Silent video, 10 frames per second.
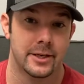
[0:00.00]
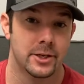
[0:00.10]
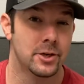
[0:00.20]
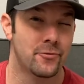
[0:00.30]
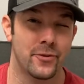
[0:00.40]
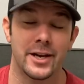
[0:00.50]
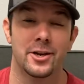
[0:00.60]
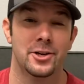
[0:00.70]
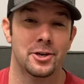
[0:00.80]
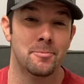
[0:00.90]
You figure
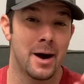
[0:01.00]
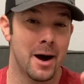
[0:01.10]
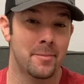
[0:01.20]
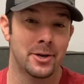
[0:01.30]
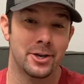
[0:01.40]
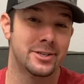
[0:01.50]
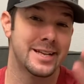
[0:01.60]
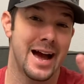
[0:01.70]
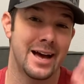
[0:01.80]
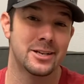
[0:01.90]
your mom or your
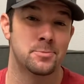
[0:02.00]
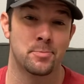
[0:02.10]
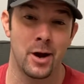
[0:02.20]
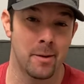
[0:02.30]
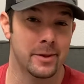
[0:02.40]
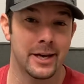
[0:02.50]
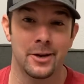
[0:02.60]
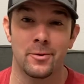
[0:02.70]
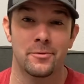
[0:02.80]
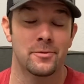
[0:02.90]
dad is probably
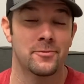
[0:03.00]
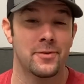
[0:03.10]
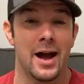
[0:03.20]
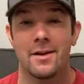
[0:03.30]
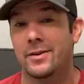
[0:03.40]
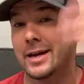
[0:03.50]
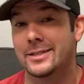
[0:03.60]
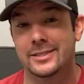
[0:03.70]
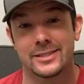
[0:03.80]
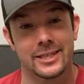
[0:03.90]
anywhere from 5'8
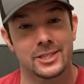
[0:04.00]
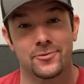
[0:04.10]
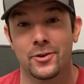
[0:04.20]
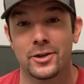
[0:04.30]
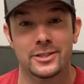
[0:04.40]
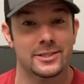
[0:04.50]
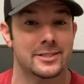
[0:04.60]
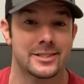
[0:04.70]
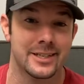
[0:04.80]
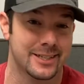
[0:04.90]
to 6 foot
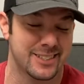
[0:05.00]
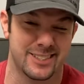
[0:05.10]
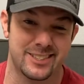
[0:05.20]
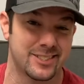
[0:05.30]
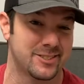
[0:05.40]
6